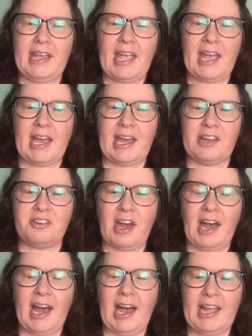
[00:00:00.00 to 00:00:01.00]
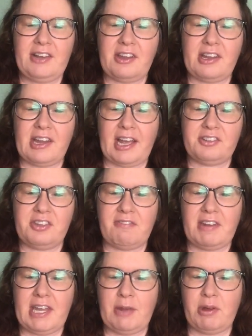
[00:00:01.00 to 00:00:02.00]
and I did an
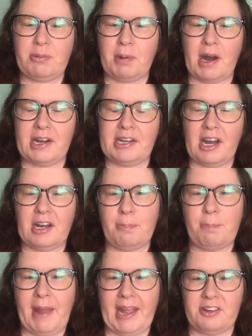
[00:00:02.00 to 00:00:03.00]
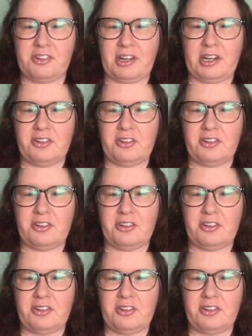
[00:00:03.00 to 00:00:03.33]
activity with Barnyard Banter.